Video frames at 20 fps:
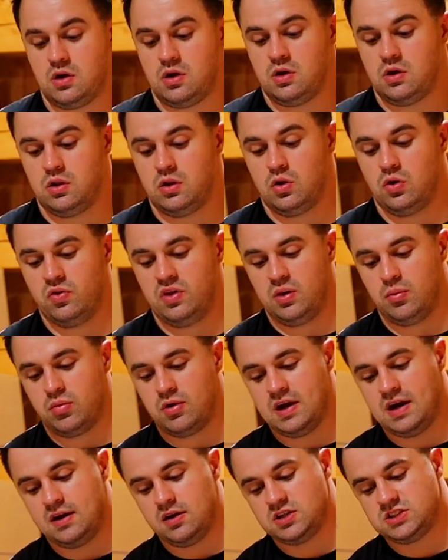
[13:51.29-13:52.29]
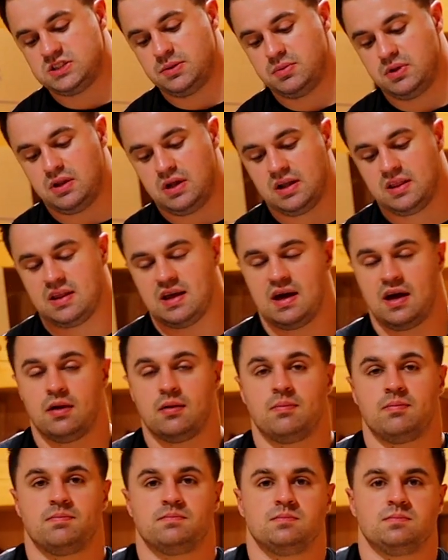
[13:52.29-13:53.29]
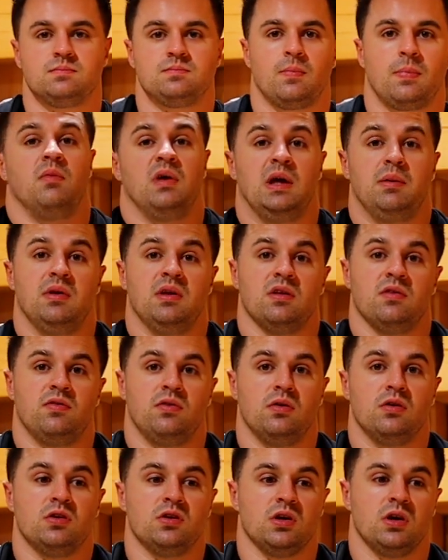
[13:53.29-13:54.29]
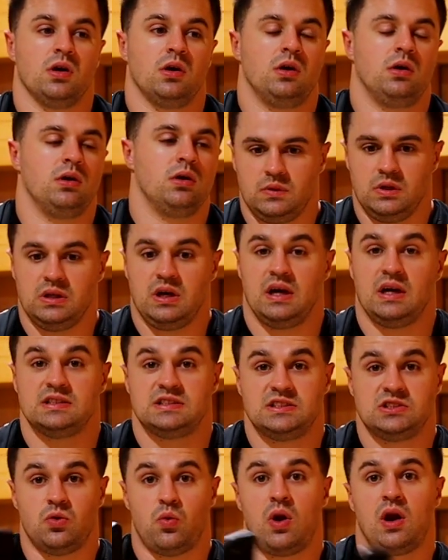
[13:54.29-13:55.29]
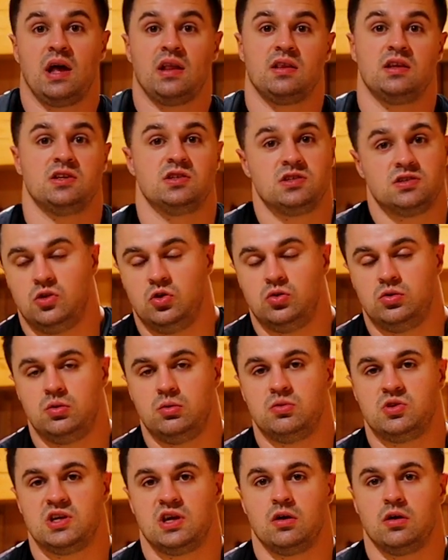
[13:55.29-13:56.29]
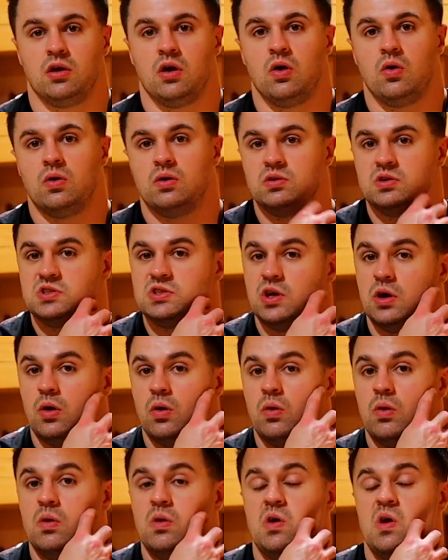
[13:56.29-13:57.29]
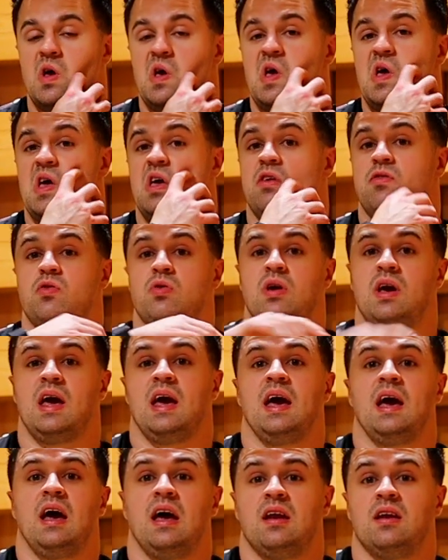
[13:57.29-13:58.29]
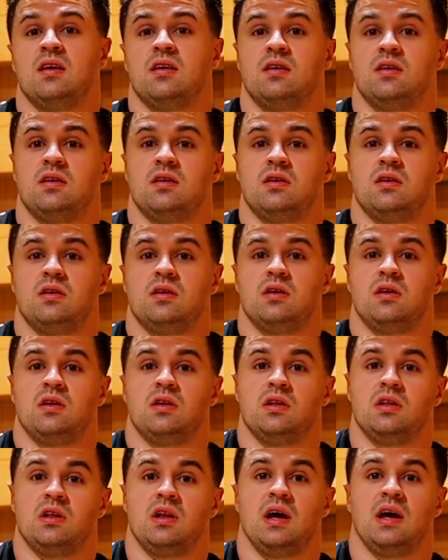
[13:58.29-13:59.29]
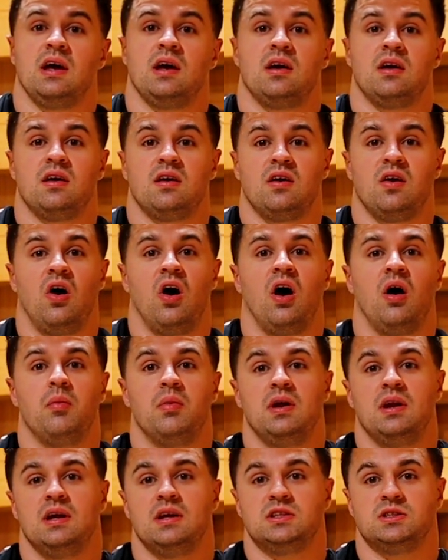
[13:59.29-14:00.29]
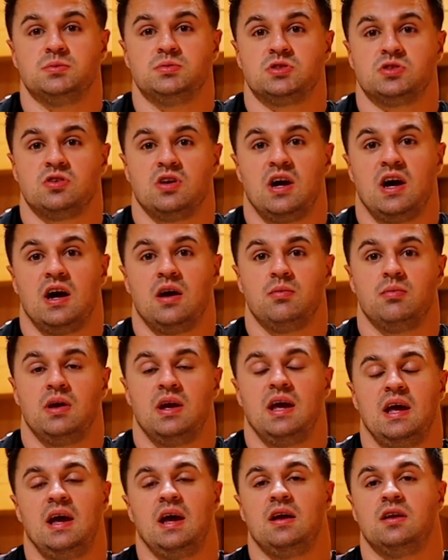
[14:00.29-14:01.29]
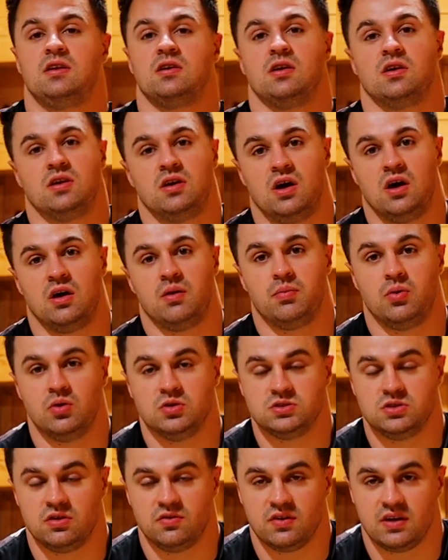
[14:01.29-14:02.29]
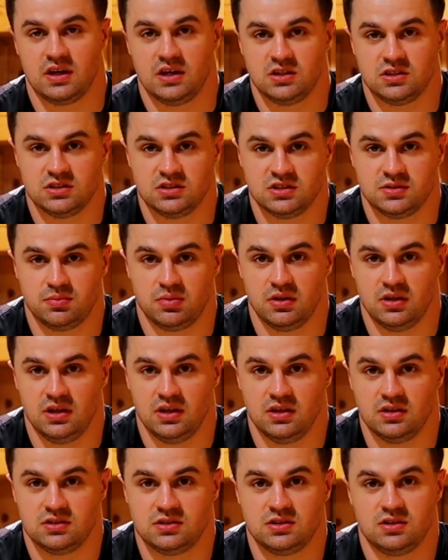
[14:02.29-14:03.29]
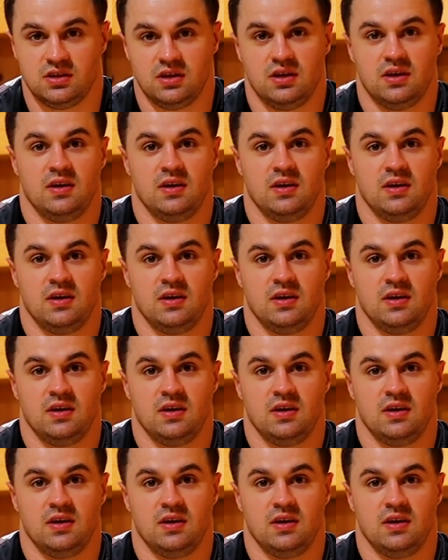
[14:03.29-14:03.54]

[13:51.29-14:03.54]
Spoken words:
Clothing brand or something like that, maybe in the future. I still want to get this YouTube channel going, so if you can, like, comment, and subscribe, and turn on post notifications, please.